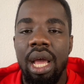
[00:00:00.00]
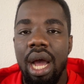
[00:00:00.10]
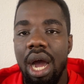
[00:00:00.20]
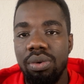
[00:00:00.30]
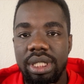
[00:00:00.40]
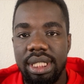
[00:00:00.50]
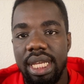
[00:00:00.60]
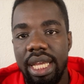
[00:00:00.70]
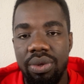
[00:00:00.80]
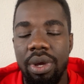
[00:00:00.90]
I would say
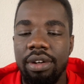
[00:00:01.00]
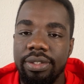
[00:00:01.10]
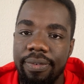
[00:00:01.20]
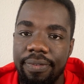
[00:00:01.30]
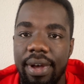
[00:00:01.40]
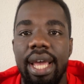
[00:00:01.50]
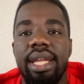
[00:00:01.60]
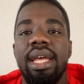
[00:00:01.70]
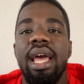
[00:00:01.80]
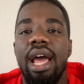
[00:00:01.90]
you have to find
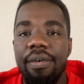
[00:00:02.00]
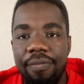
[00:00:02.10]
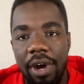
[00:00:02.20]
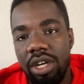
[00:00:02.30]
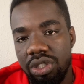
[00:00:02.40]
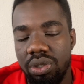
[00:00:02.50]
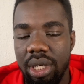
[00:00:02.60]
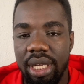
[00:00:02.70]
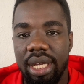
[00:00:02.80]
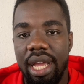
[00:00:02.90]
a Fahrschule.